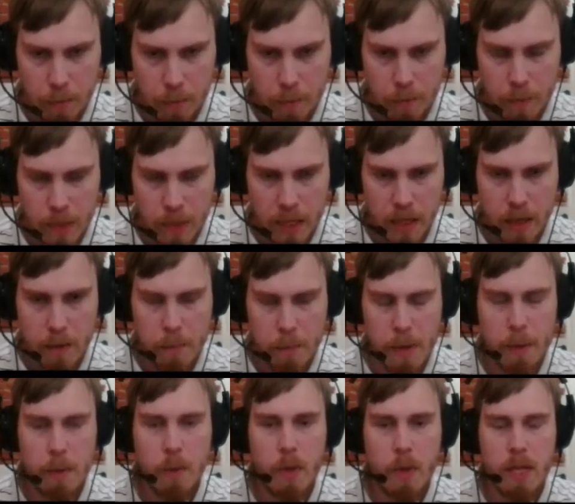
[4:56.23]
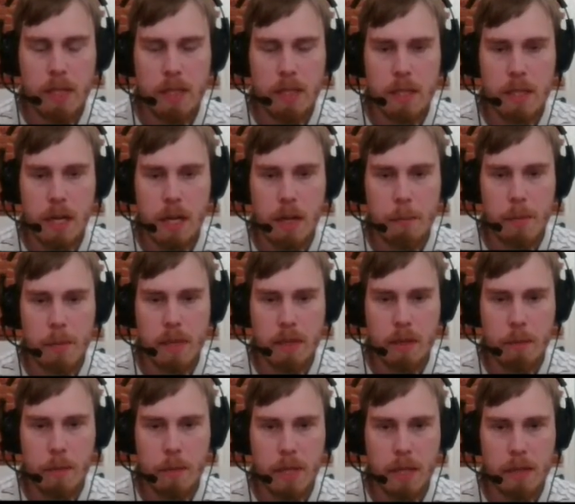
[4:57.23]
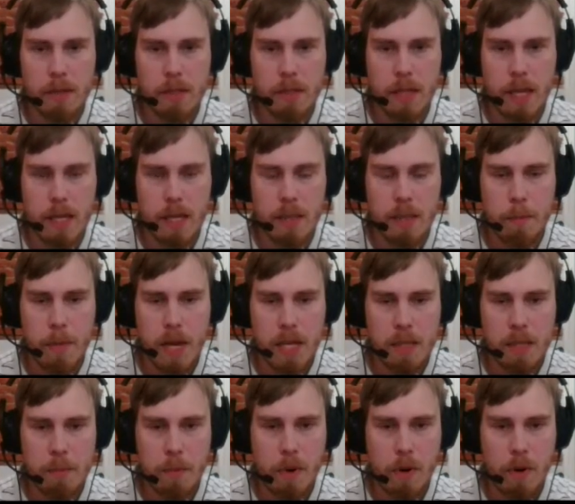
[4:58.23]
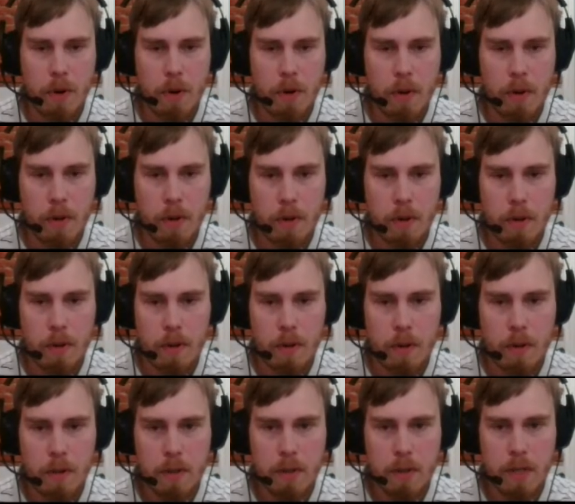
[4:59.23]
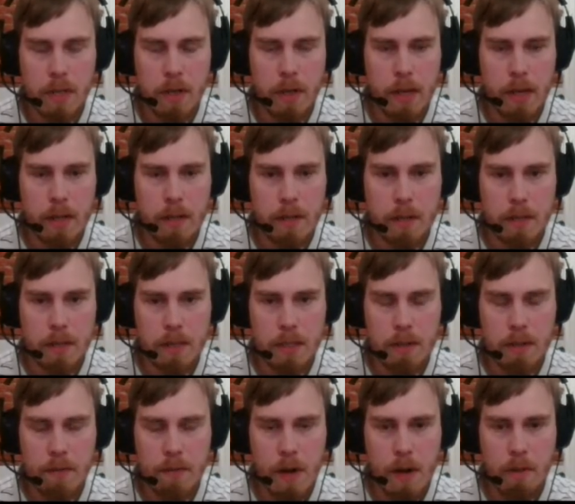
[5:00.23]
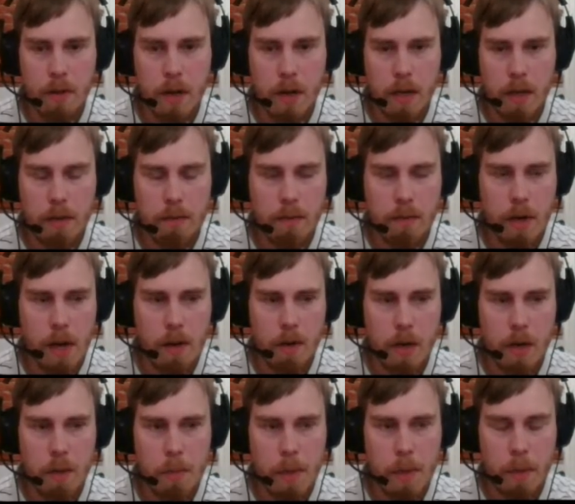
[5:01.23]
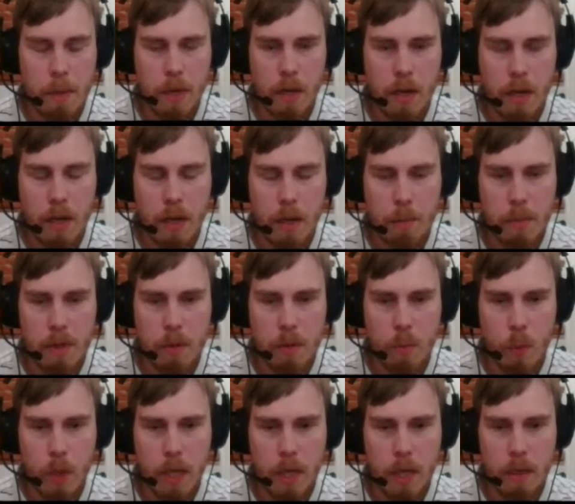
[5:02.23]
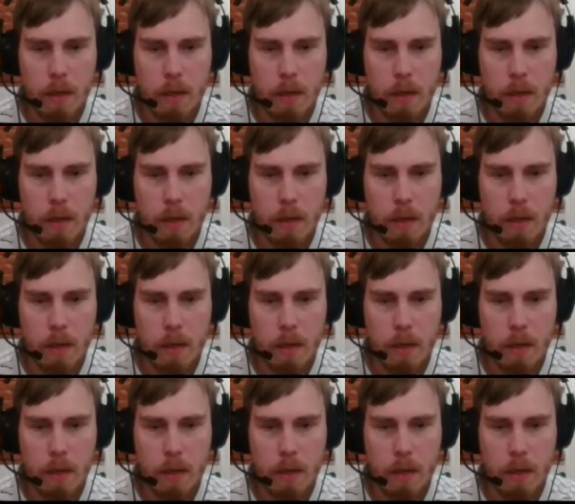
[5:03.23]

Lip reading: Here maybe white is slightly better because he has the passed pawn. and c5 and e5 are maybe a little bit weak.